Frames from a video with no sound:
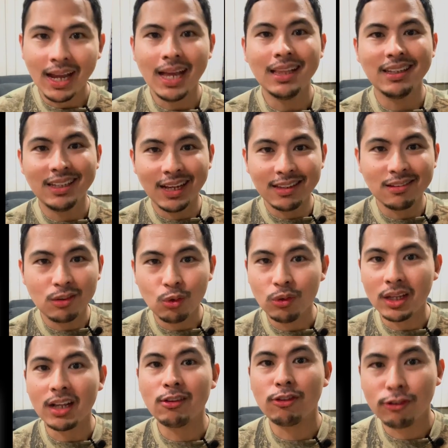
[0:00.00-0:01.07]
and gets you
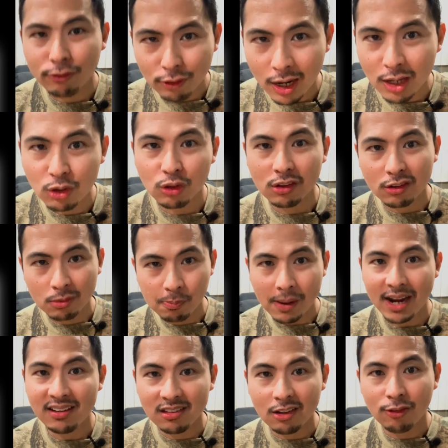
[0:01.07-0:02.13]
that fresh,
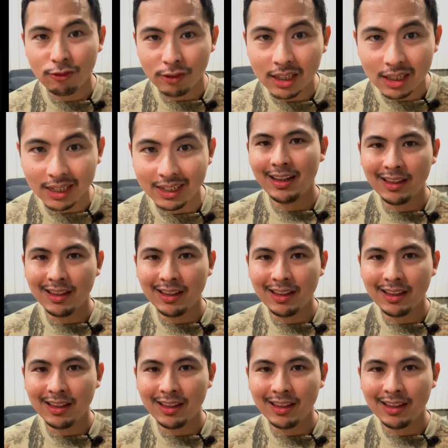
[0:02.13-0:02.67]
spicy feeling.